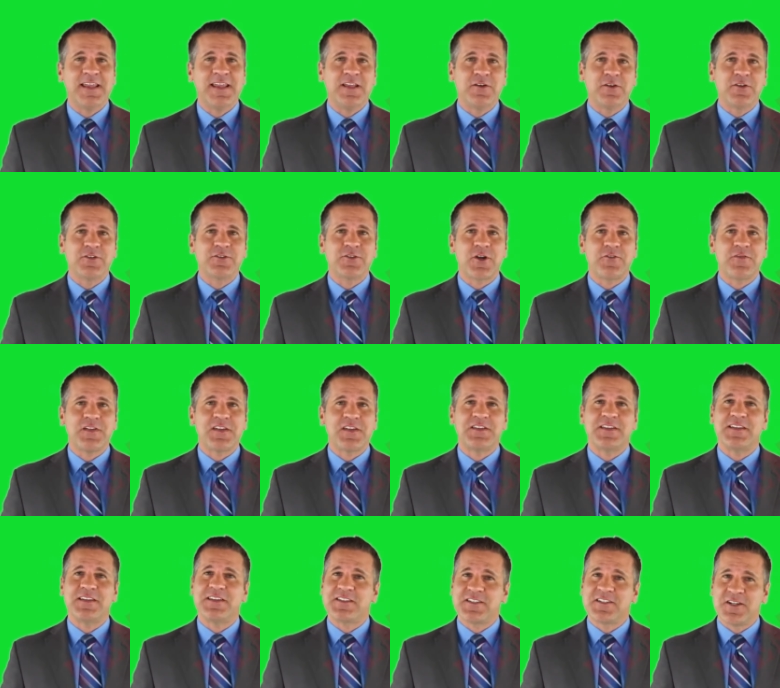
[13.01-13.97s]
legal
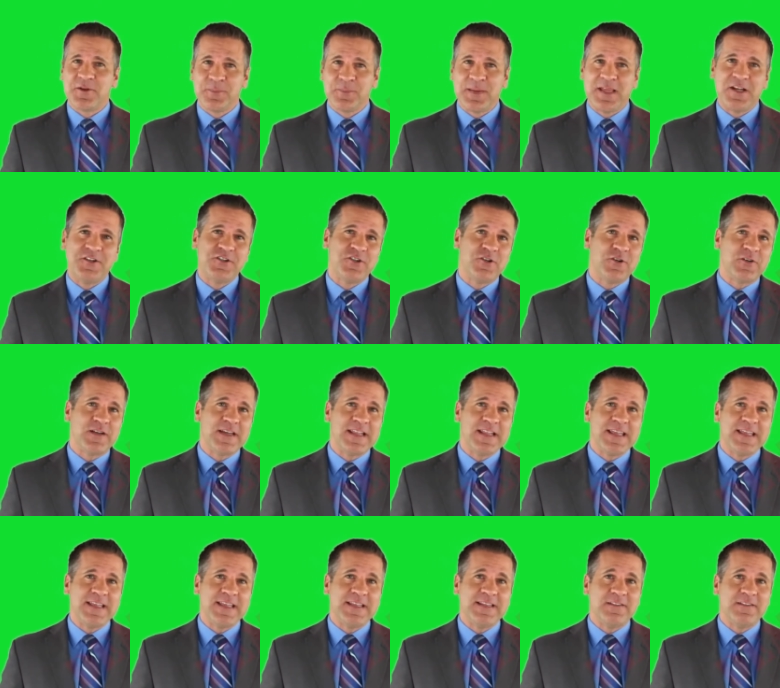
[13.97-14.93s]
services to meet your
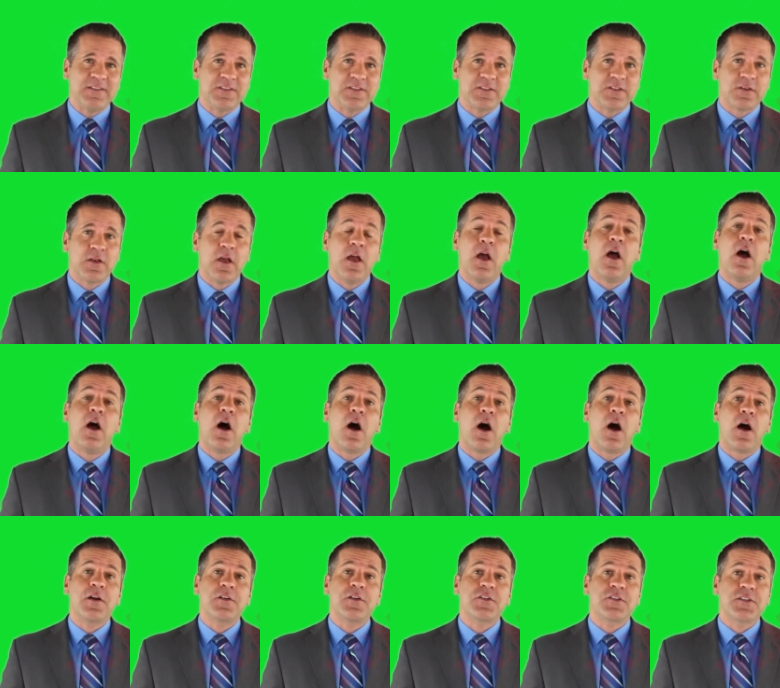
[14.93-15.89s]
needs.
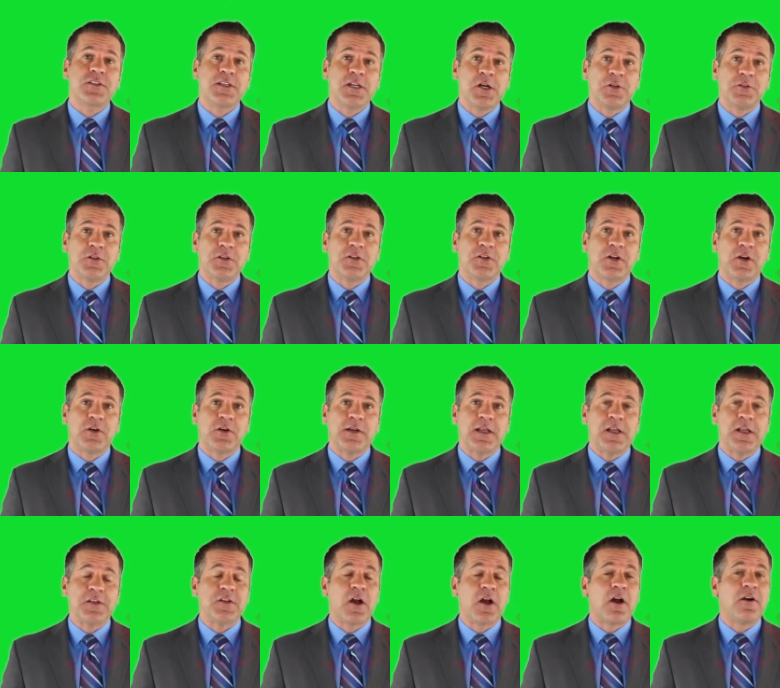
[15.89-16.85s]
Our skilled
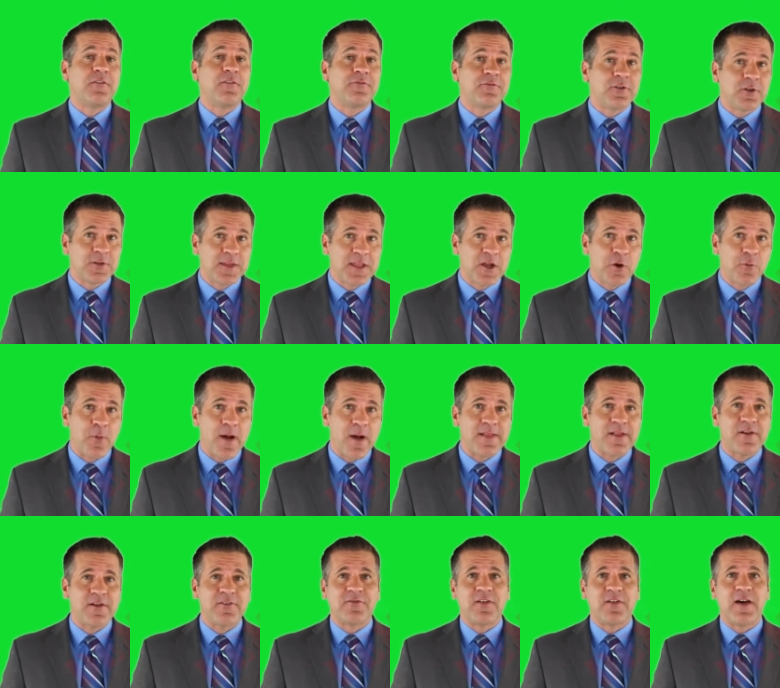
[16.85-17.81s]
attorneys are fully
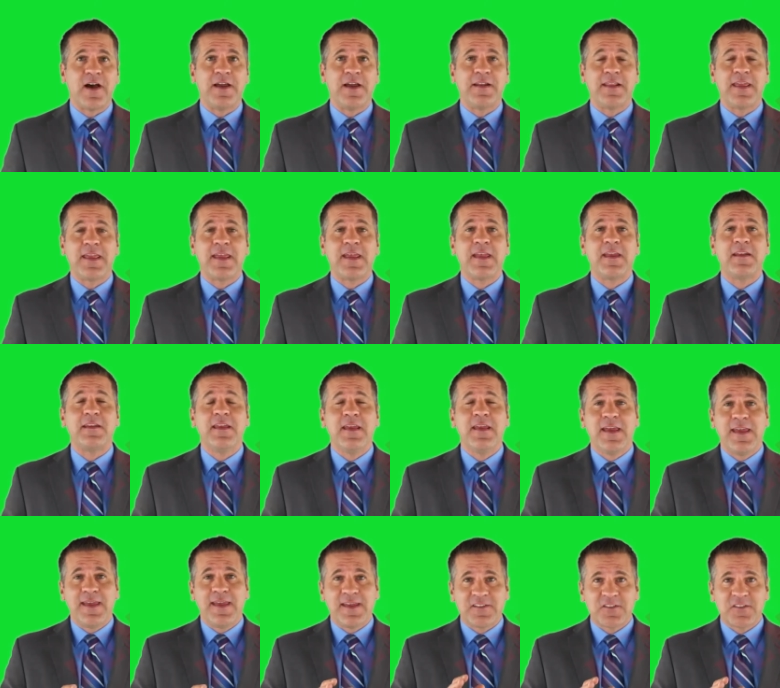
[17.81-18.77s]
qualified and
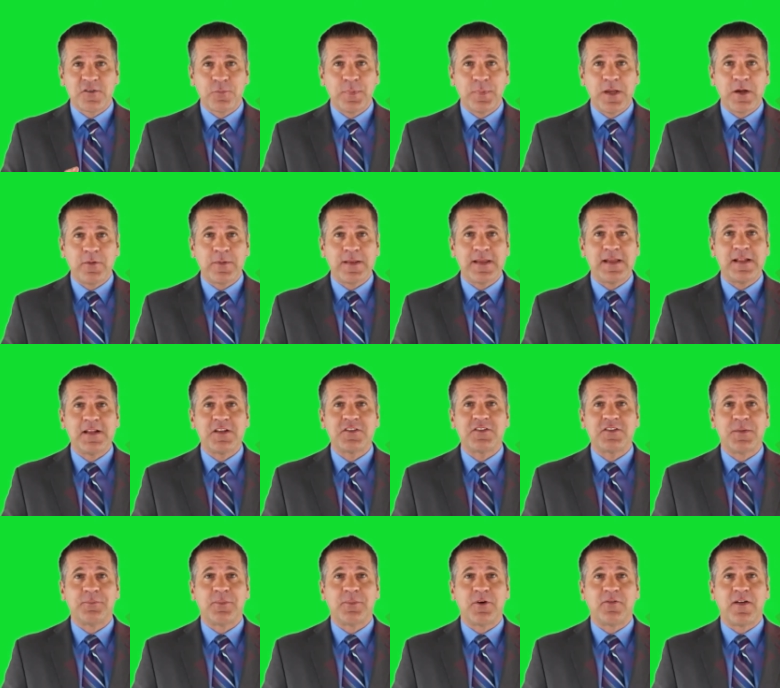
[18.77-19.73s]
experienced
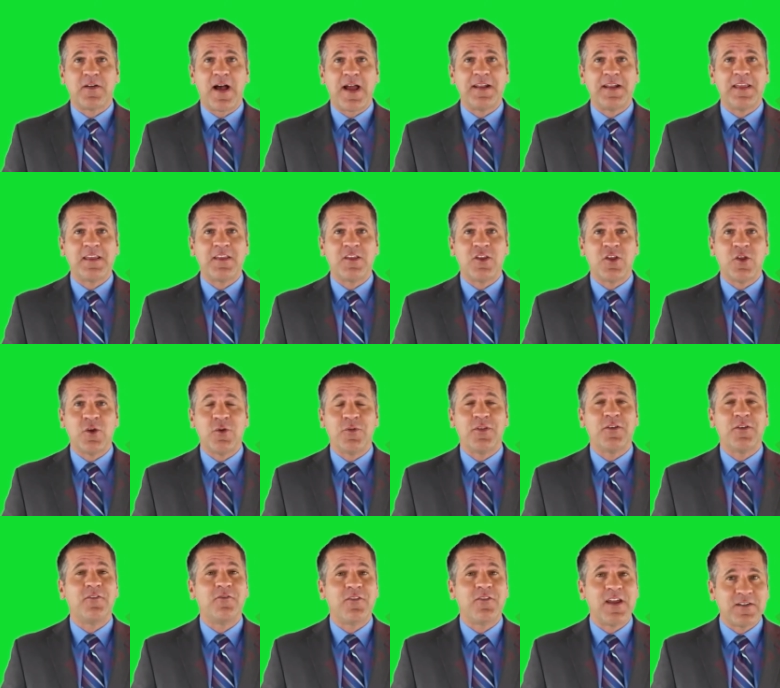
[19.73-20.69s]
in providing you
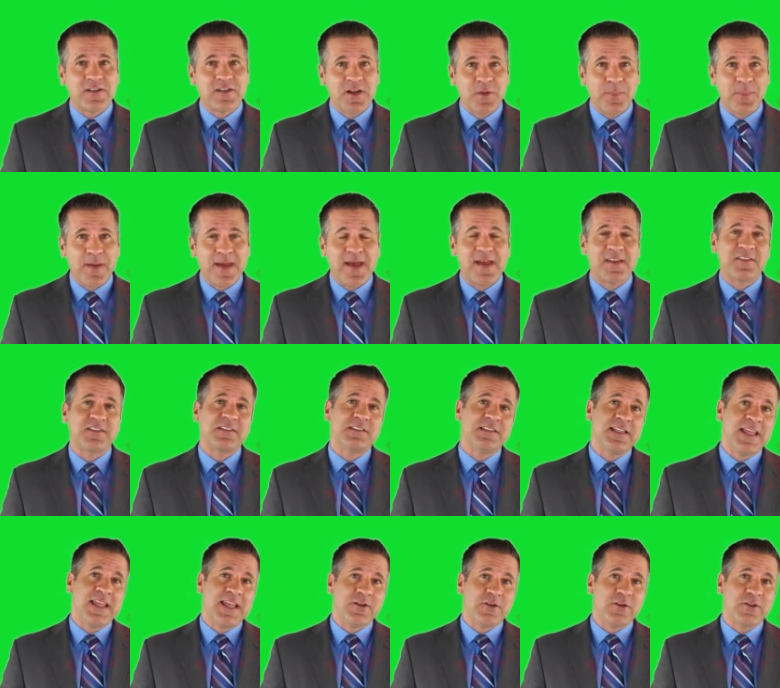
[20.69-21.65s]
the very best
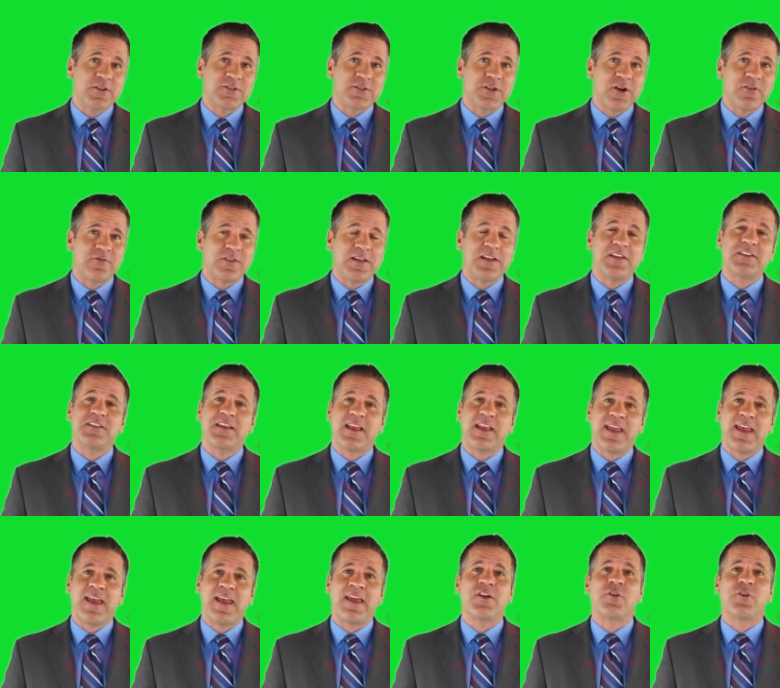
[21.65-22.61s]
legal service
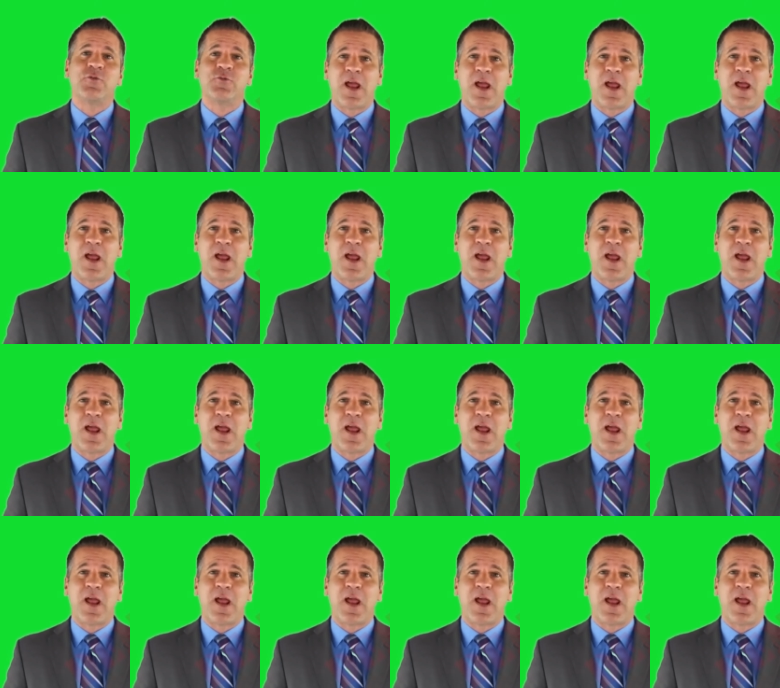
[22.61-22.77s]
and